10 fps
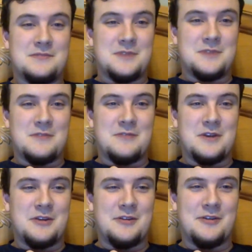
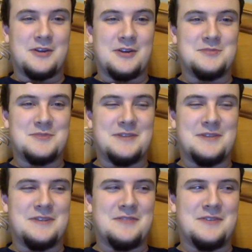Freddy Krueger is my
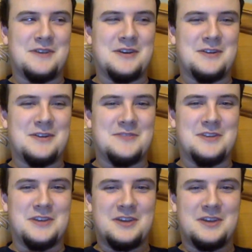favorite of
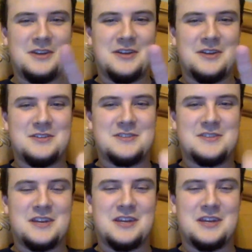the
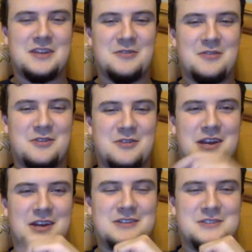second horror
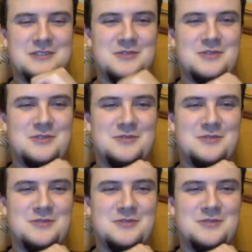icons.